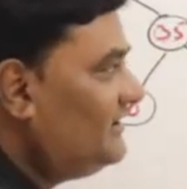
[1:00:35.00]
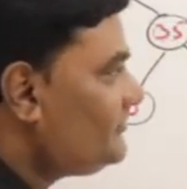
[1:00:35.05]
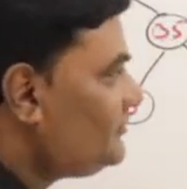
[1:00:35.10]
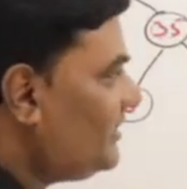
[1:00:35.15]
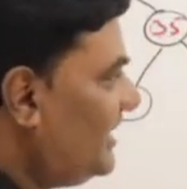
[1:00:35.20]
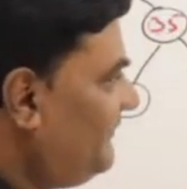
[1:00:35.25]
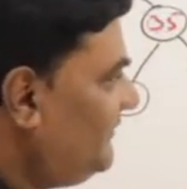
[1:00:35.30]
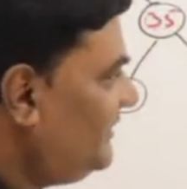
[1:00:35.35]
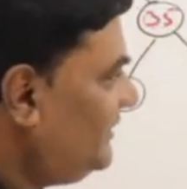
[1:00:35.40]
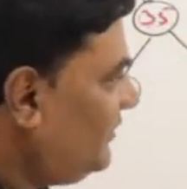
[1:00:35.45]

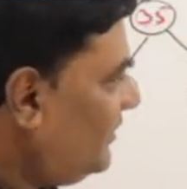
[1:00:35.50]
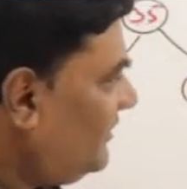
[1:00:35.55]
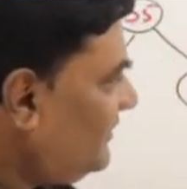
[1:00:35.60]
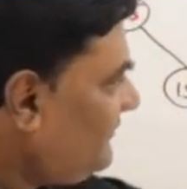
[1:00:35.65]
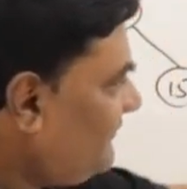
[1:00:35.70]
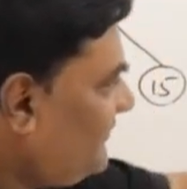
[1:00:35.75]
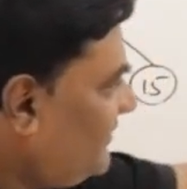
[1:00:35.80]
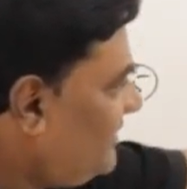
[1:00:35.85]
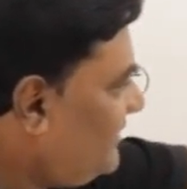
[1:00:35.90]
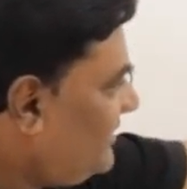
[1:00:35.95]
So I will
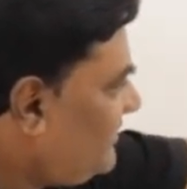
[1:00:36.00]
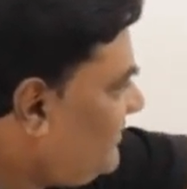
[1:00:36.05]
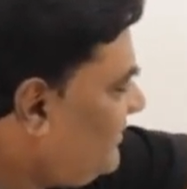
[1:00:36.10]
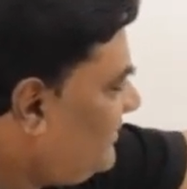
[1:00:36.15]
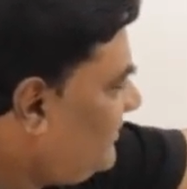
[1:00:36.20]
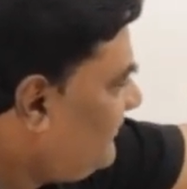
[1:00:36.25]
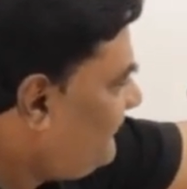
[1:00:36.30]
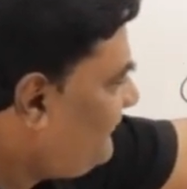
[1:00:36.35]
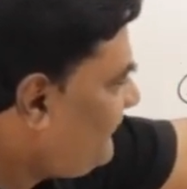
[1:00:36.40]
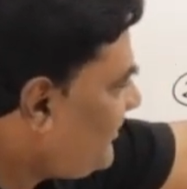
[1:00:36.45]
not
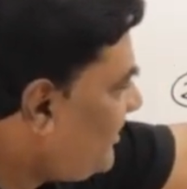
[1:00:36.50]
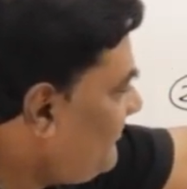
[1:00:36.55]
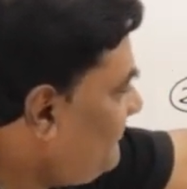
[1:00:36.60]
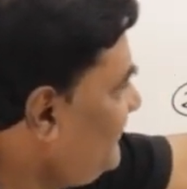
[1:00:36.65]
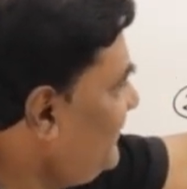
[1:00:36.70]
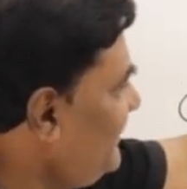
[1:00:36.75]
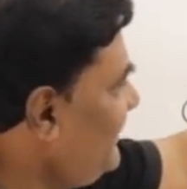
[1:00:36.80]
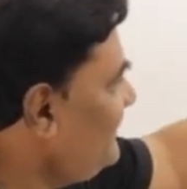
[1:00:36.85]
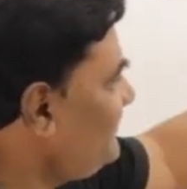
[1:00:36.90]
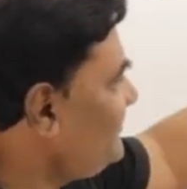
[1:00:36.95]
work
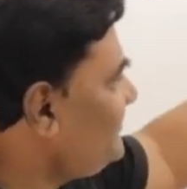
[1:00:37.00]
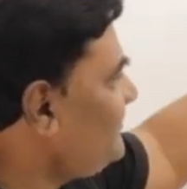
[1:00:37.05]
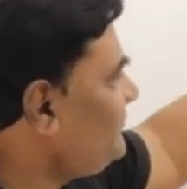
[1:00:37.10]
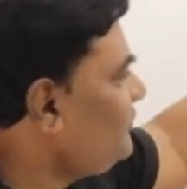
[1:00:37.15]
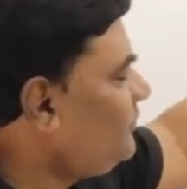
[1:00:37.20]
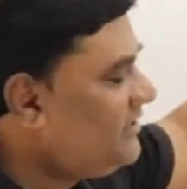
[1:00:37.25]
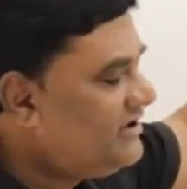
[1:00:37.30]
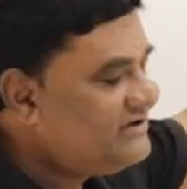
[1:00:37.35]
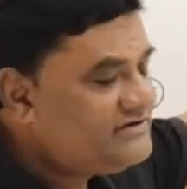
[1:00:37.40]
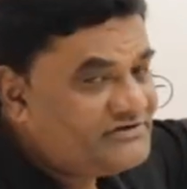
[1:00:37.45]
from leads
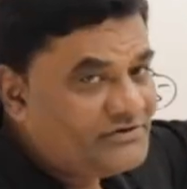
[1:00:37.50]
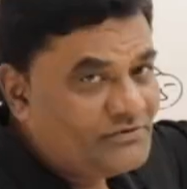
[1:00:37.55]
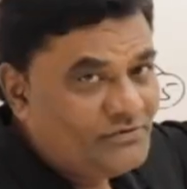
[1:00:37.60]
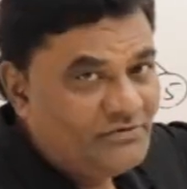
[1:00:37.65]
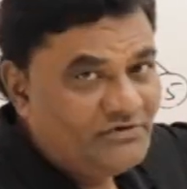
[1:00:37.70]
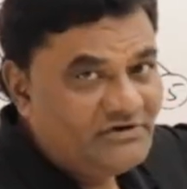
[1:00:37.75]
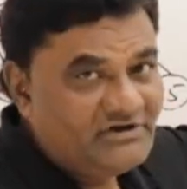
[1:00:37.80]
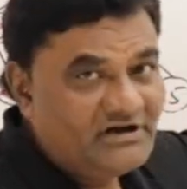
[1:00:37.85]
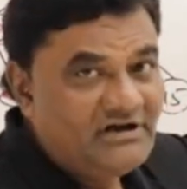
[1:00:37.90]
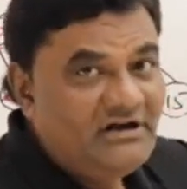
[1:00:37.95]
towards
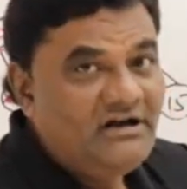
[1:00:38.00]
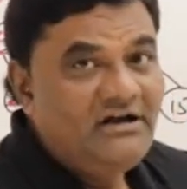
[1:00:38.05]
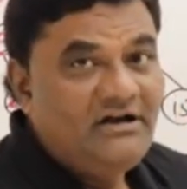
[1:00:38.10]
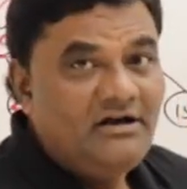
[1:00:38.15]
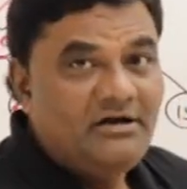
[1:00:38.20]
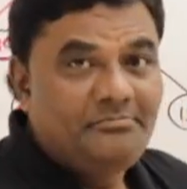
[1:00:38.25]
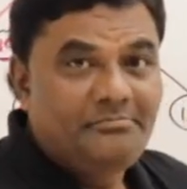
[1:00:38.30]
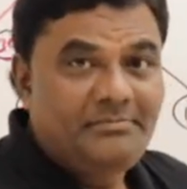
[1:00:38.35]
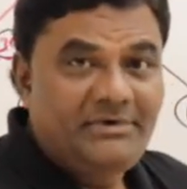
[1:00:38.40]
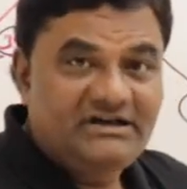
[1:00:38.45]
root,
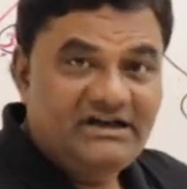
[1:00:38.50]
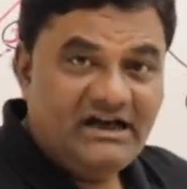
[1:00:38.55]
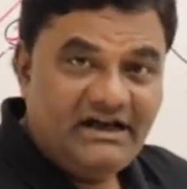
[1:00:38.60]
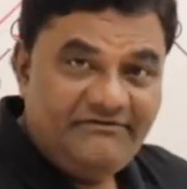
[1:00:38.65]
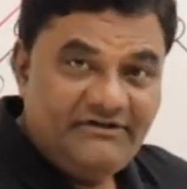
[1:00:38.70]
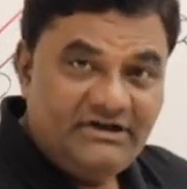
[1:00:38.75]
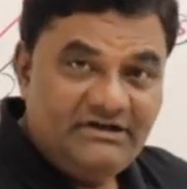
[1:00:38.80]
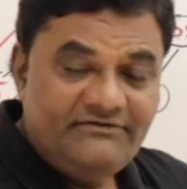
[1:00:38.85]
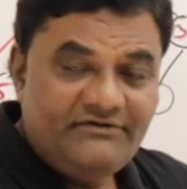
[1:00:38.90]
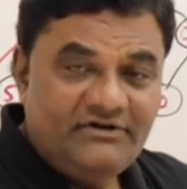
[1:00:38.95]
but I
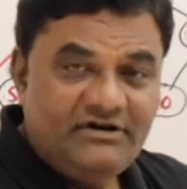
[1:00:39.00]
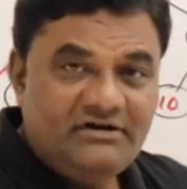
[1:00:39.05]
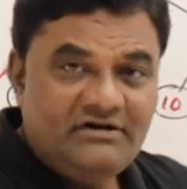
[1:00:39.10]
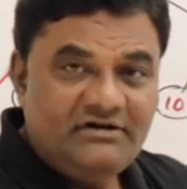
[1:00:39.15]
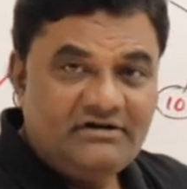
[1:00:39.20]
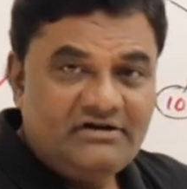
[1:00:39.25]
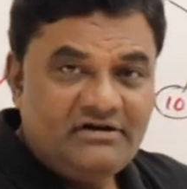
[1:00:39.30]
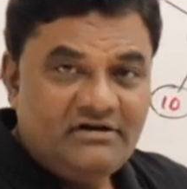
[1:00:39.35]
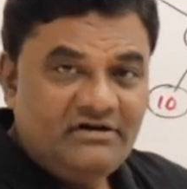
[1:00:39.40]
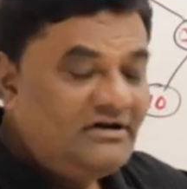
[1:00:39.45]
will
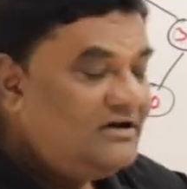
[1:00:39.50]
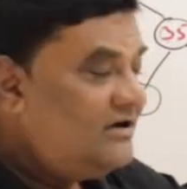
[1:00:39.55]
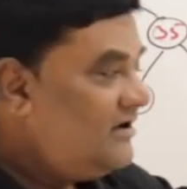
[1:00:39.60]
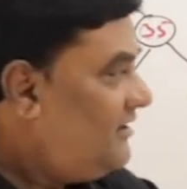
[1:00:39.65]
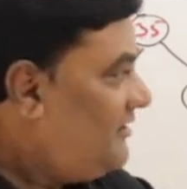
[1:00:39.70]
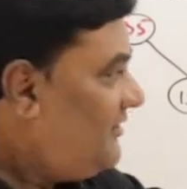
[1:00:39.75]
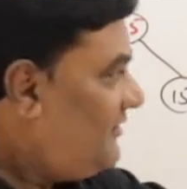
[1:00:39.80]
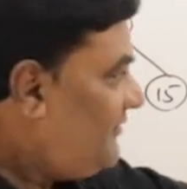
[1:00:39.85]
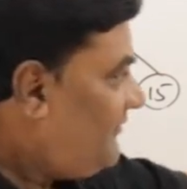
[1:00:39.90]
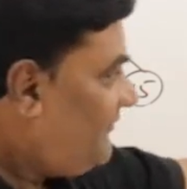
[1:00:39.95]
work
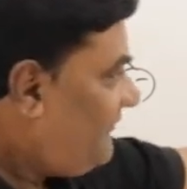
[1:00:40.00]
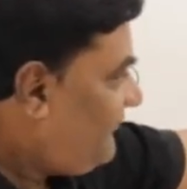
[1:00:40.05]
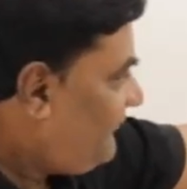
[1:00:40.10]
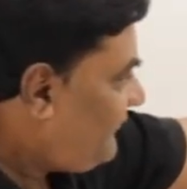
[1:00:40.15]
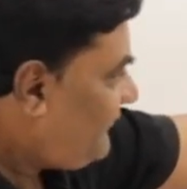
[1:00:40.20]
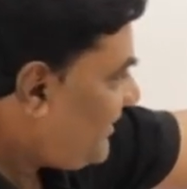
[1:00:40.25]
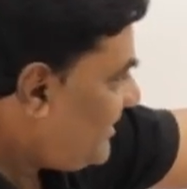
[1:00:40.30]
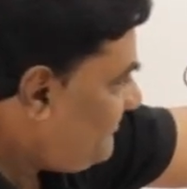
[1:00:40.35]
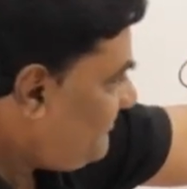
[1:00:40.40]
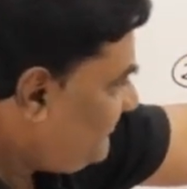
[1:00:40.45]

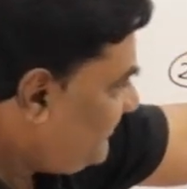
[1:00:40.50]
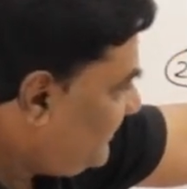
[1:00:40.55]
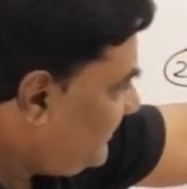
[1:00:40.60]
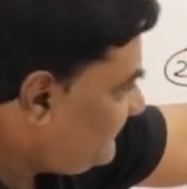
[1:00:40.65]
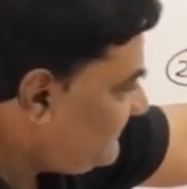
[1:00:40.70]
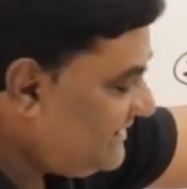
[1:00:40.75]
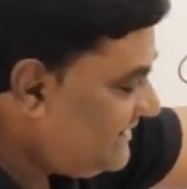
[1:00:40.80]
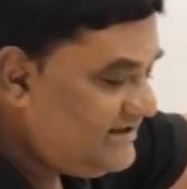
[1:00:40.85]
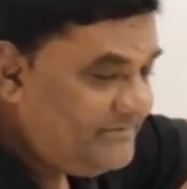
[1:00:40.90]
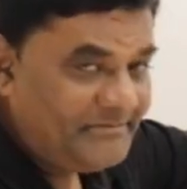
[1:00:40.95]
from
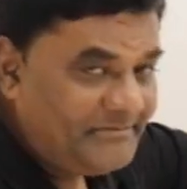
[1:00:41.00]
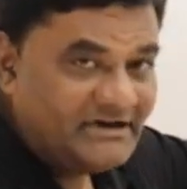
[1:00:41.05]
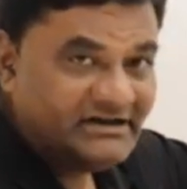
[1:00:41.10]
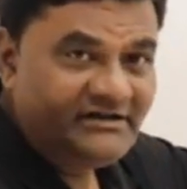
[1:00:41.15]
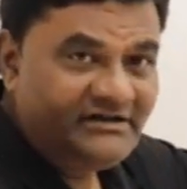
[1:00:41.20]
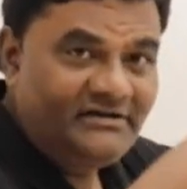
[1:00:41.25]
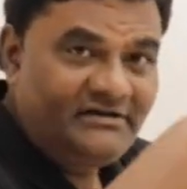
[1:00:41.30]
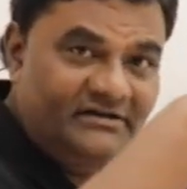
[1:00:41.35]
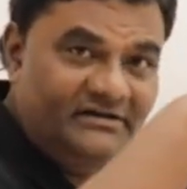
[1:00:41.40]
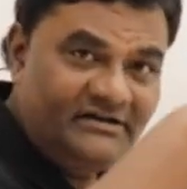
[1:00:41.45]
this
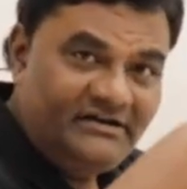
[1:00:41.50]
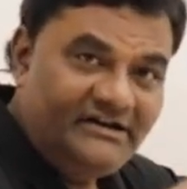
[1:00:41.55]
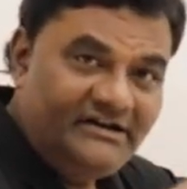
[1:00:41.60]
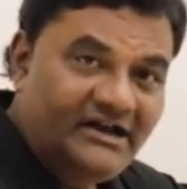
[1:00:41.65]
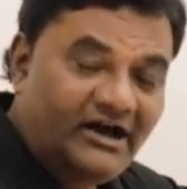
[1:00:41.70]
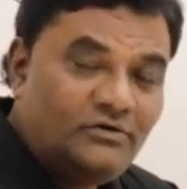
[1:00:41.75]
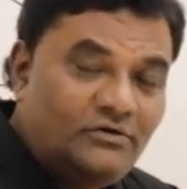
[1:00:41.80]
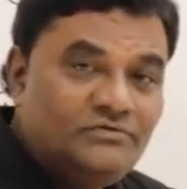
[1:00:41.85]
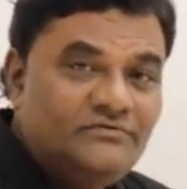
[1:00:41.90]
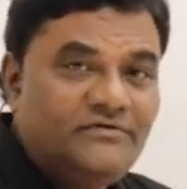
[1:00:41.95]
element
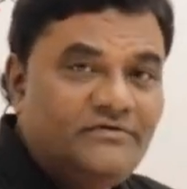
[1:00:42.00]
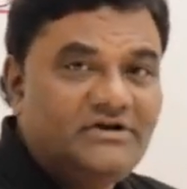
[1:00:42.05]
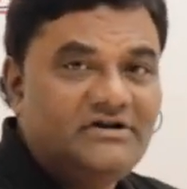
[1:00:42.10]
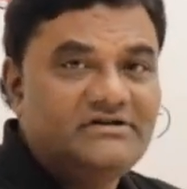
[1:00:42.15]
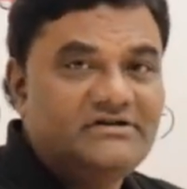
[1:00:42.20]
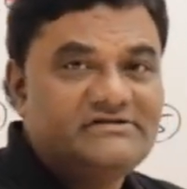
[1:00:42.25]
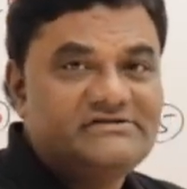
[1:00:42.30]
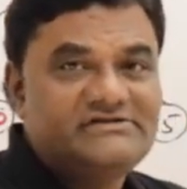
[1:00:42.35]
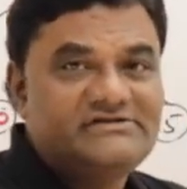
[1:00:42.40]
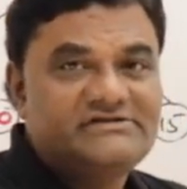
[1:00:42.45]

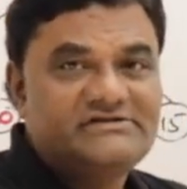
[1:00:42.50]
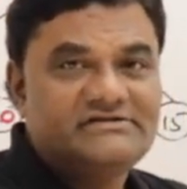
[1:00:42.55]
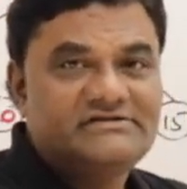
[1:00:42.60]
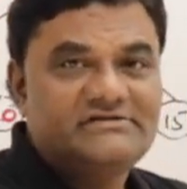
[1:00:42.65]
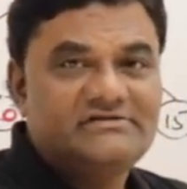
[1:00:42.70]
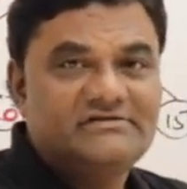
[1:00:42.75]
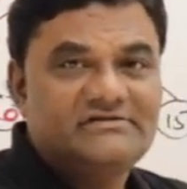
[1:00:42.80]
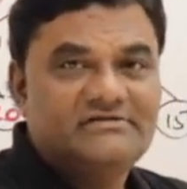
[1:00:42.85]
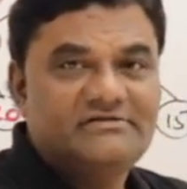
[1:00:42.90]
downwards.